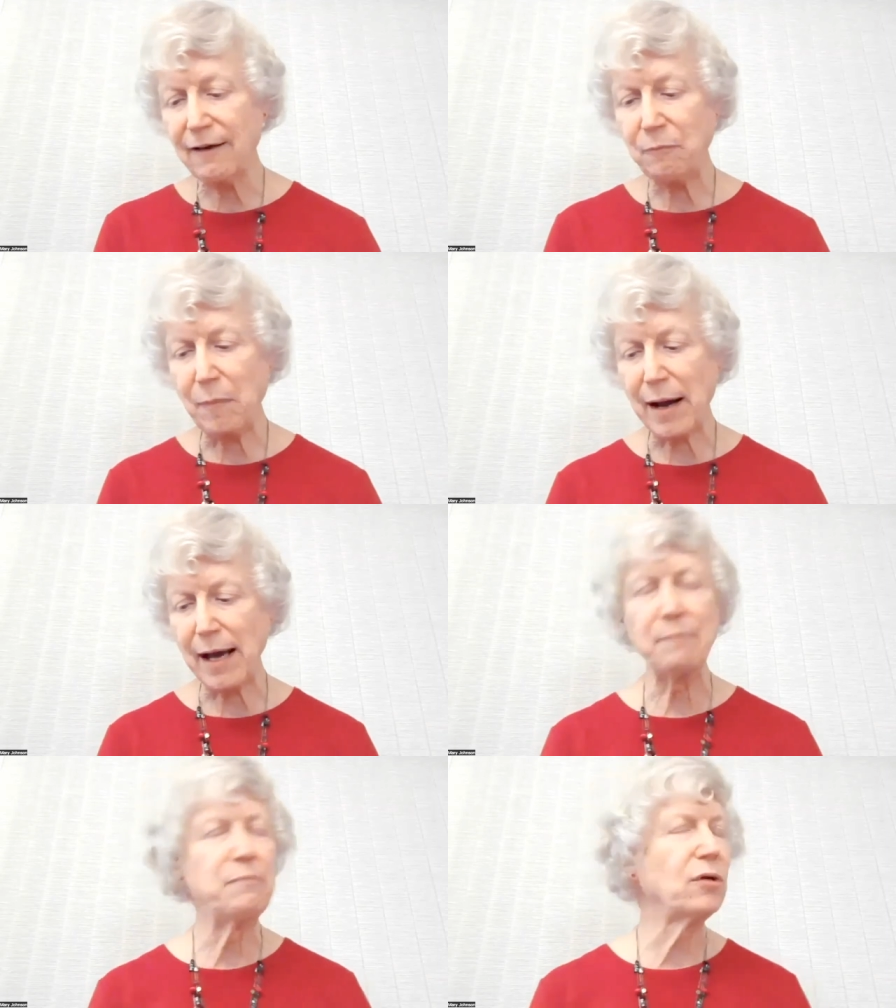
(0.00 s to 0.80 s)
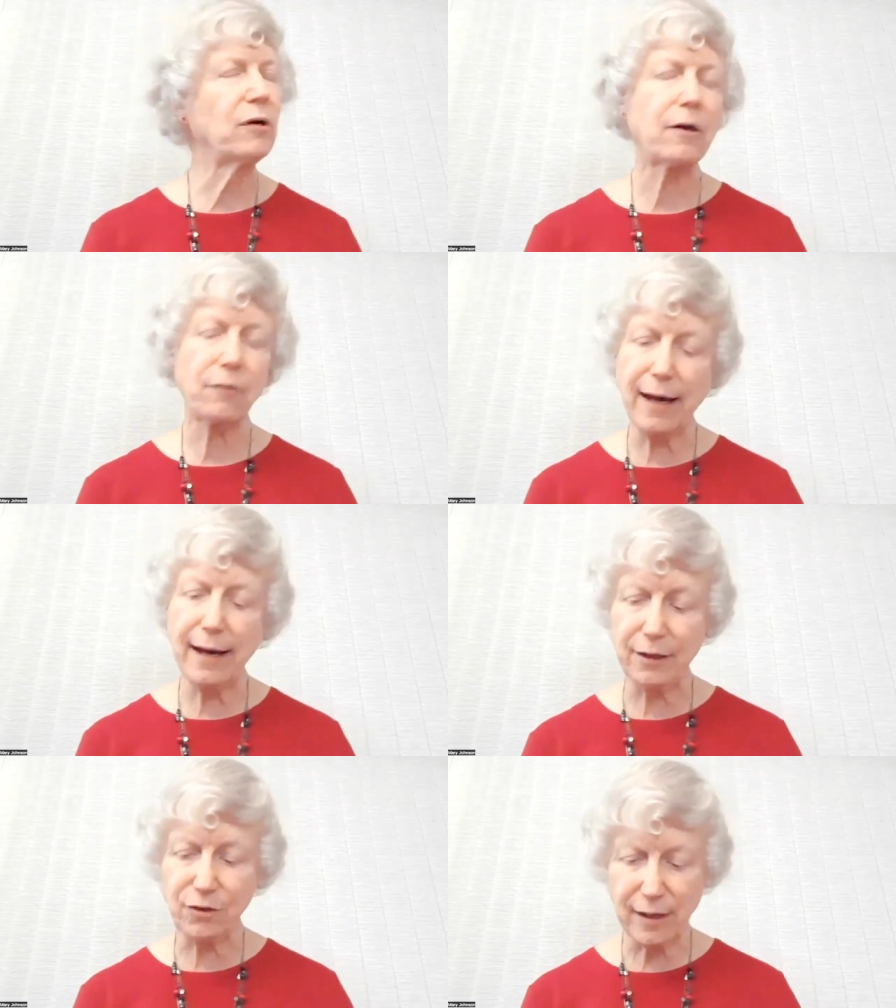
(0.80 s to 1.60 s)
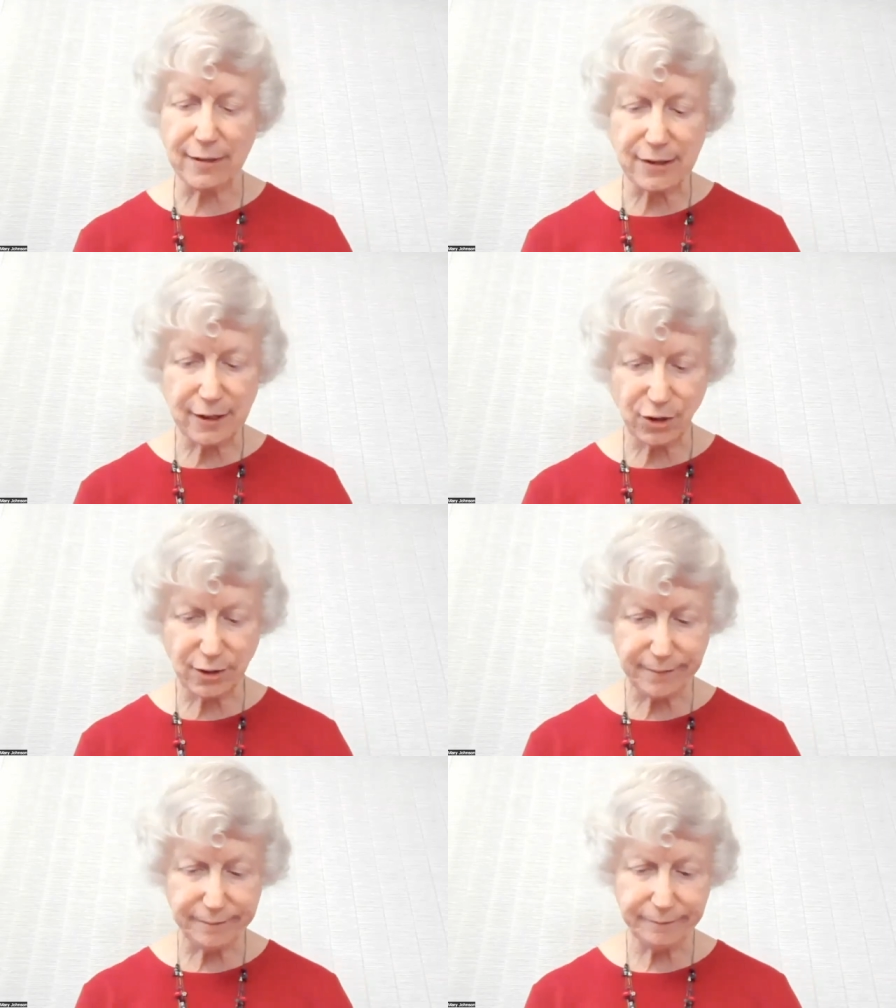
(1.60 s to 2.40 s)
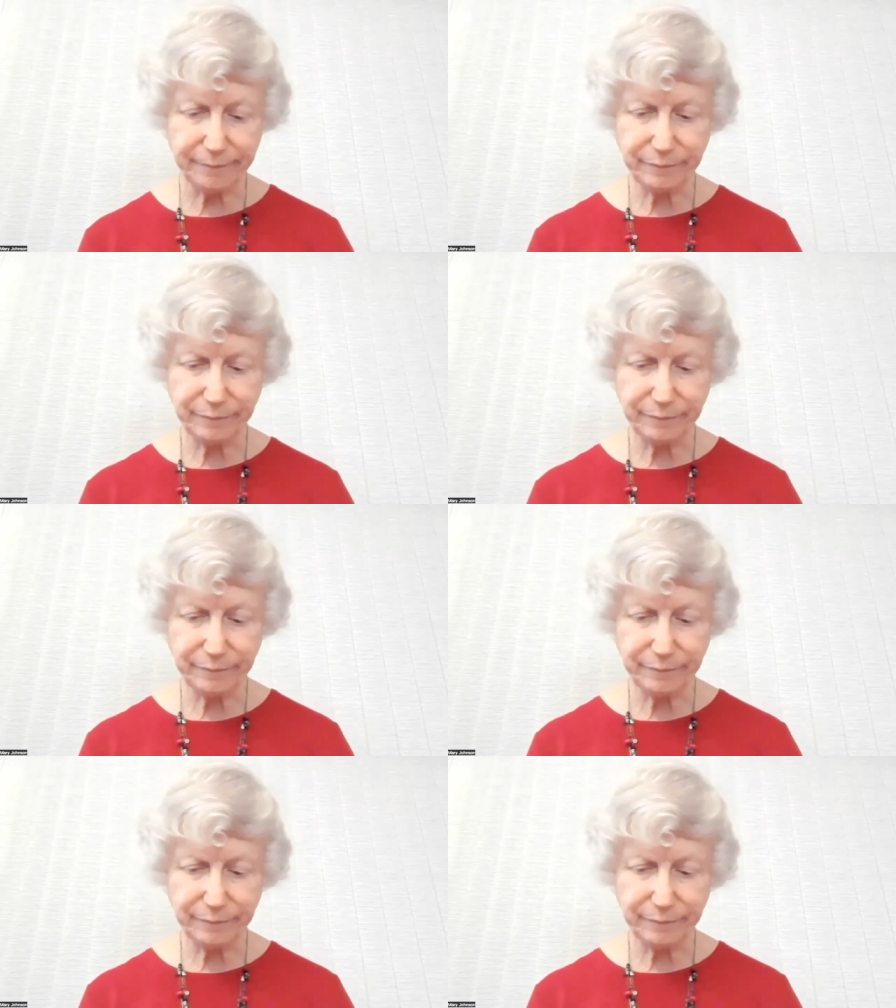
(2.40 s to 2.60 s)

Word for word: of my bureaucratic transition.